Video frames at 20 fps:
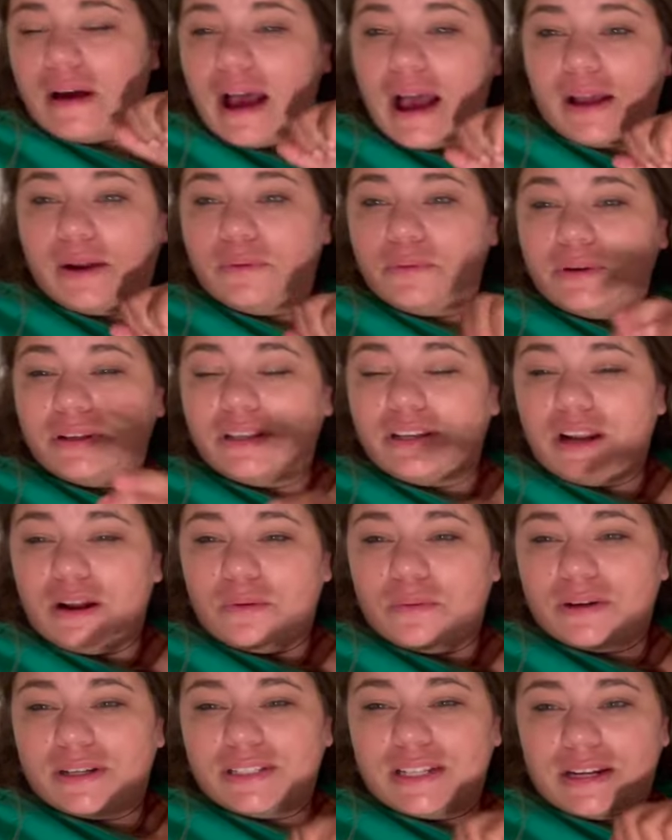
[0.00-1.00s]
I don't really
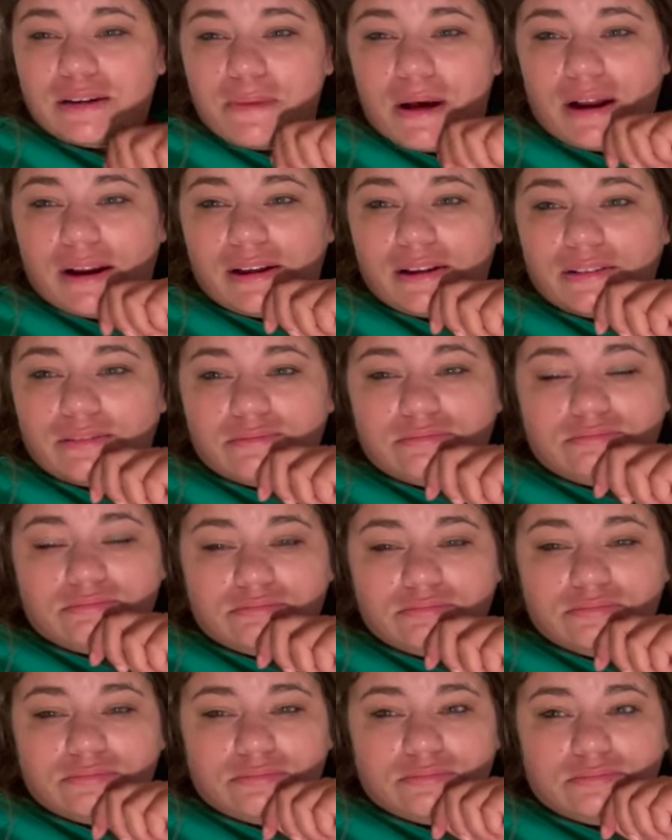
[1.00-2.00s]
know a ton about it.
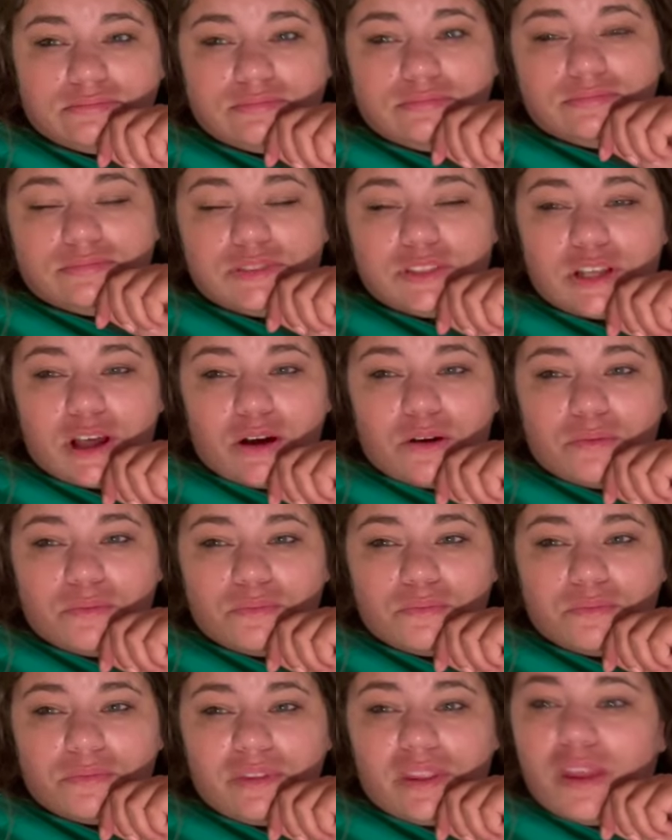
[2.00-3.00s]
So
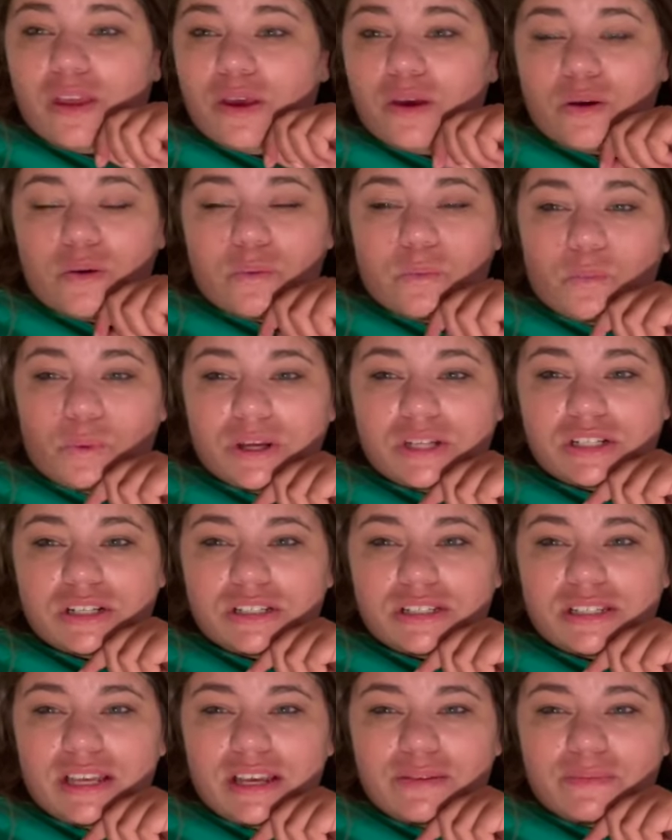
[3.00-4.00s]
we shall
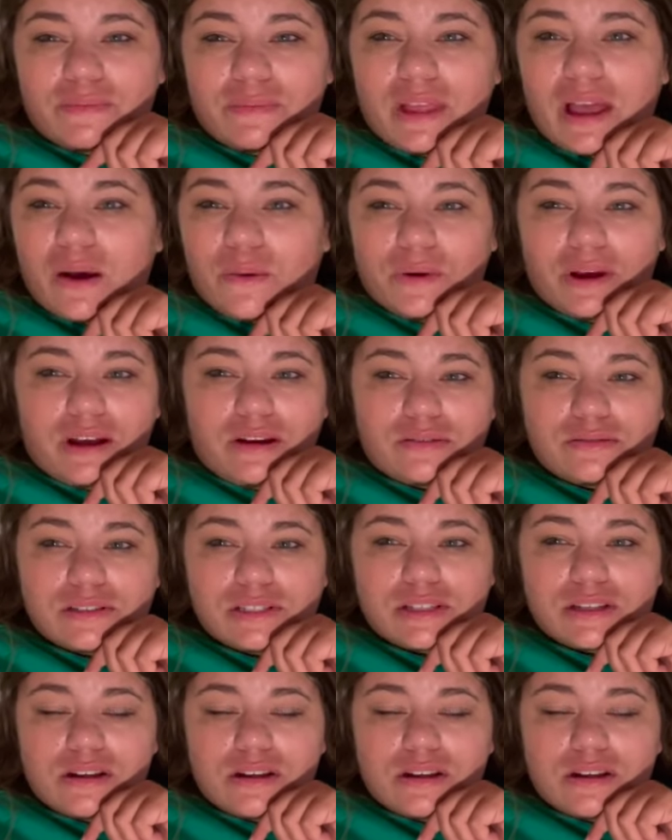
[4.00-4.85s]
see how it goes.